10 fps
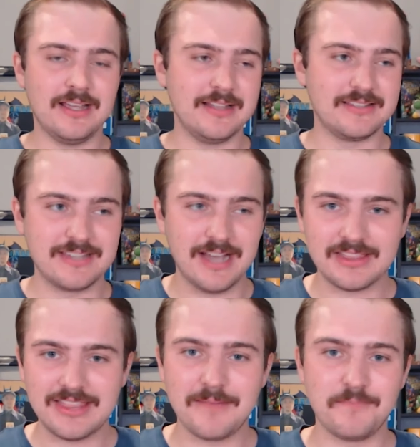It's
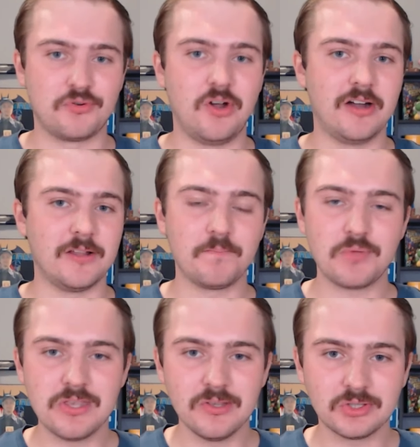got that broad
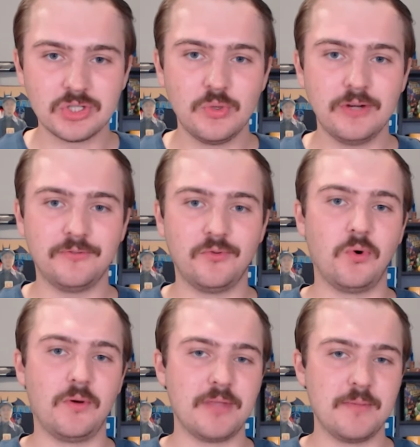appeal to it
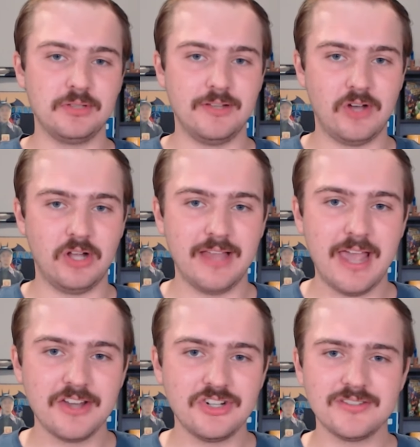for people of all
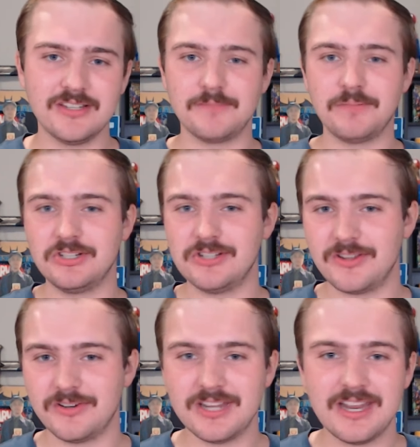ages. It's
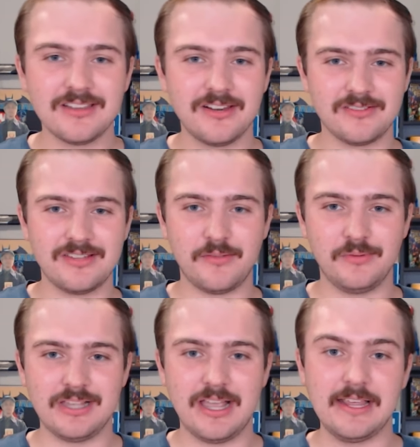PG-13, there's not
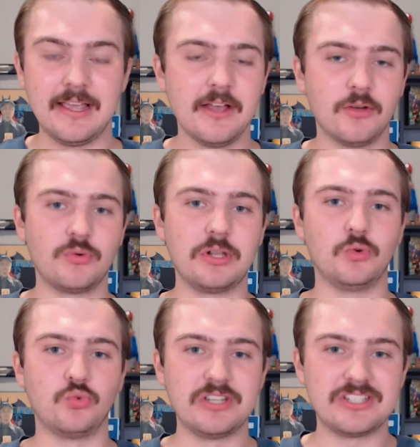really any real
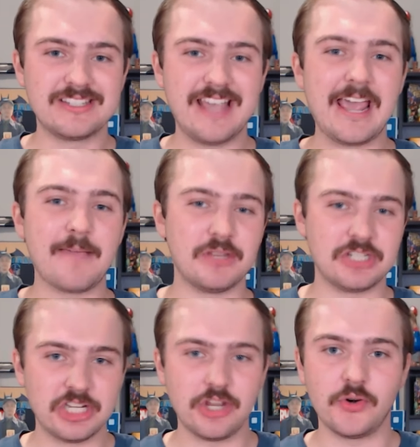risque
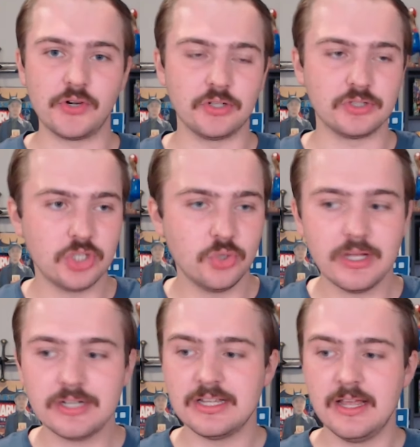material to
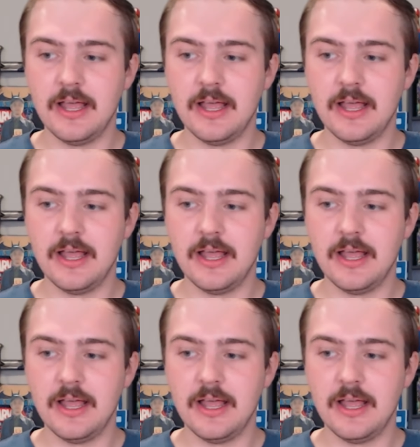it.